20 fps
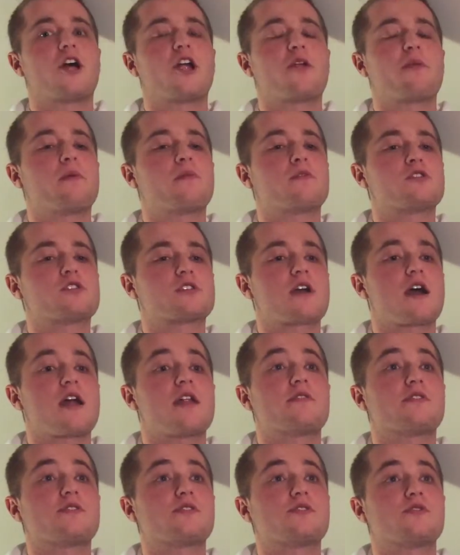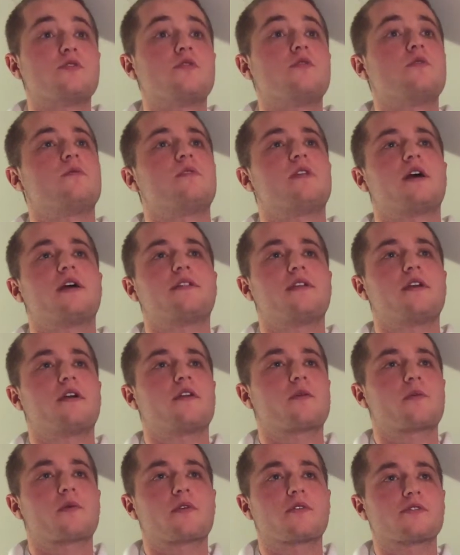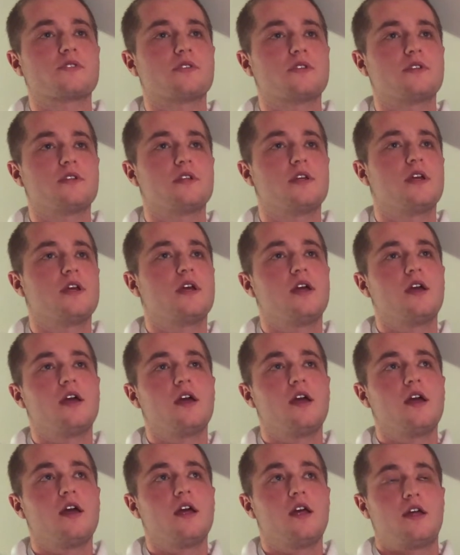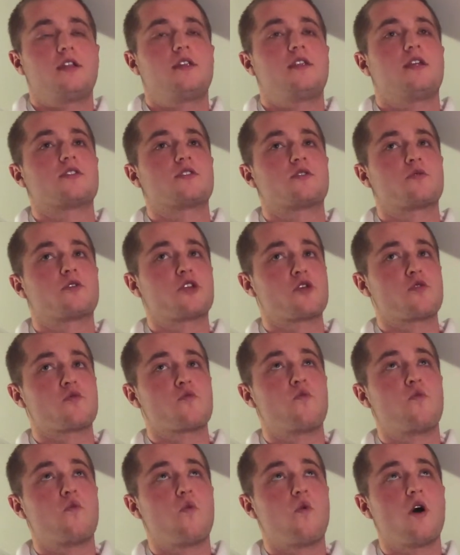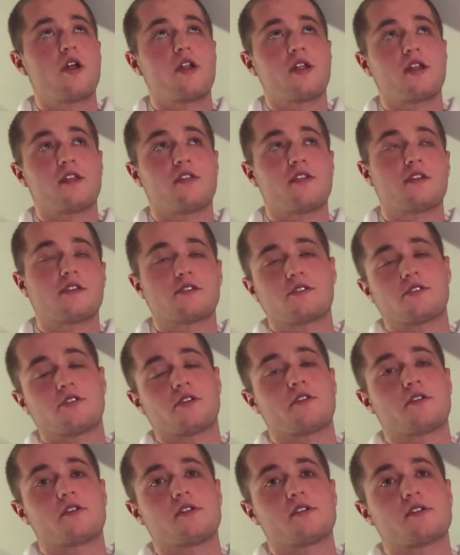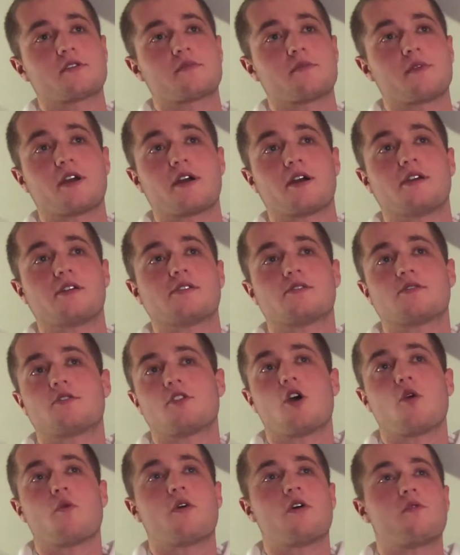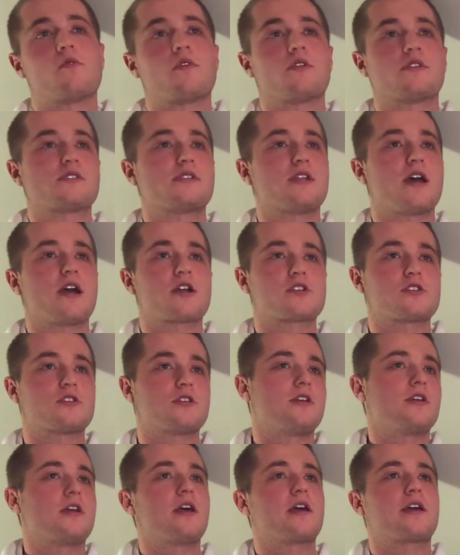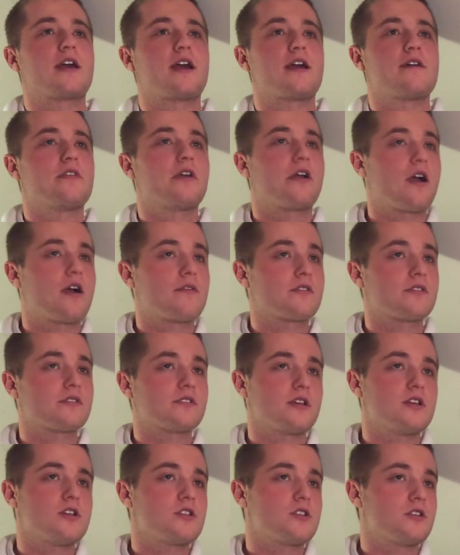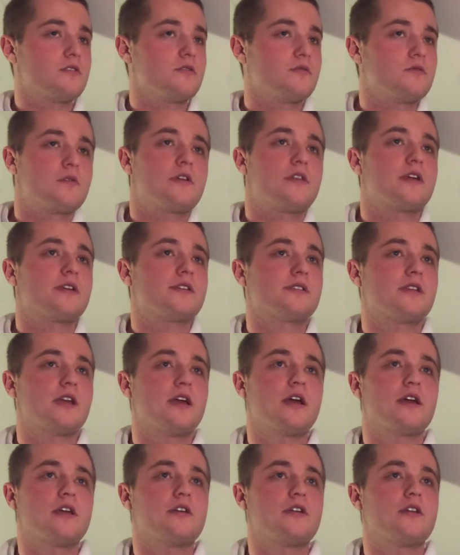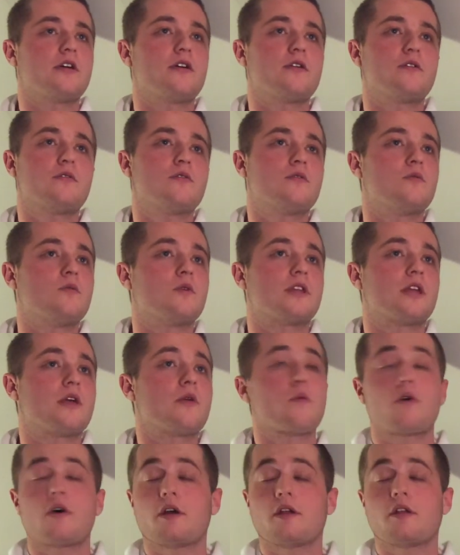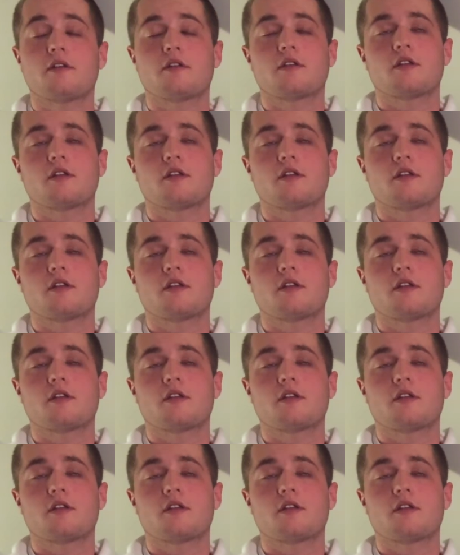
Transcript: lot of people just kind of assume that the other person doesn't really want anything serious because no one wants to actually have the conversation where they say, what they want.